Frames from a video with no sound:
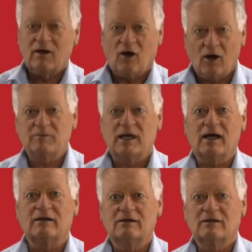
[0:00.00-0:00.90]
I'm
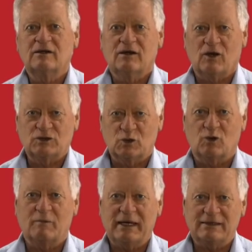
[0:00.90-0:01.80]
Doug and I
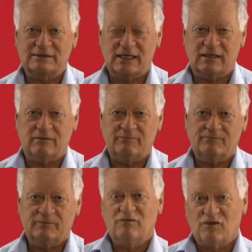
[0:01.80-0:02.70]
talk about debt.
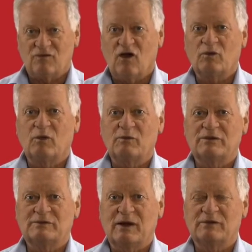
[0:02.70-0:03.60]
If you've liked what
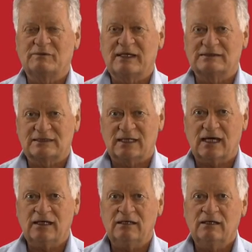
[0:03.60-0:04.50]
we've spoken about
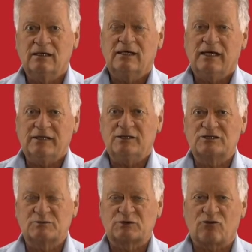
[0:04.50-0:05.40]
today, hit the
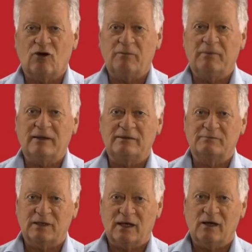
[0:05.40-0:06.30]
subscribe
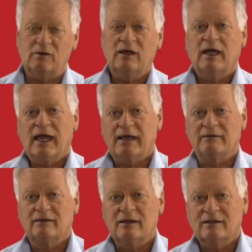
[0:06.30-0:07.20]
button below
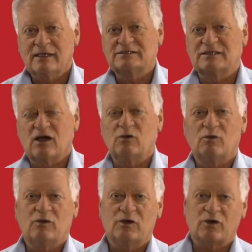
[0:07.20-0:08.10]
and let's
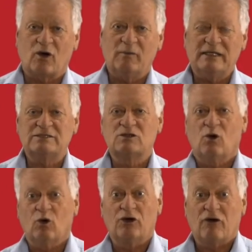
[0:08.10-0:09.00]
know your comments
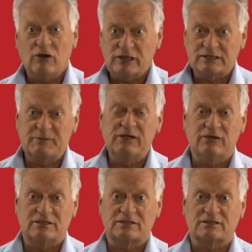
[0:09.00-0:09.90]
or your own
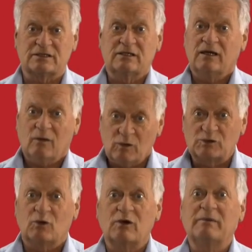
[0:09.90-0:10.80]
experiences, and we'll
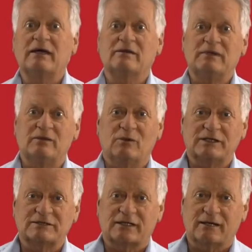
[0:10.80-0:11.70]
talk about them in the weeks to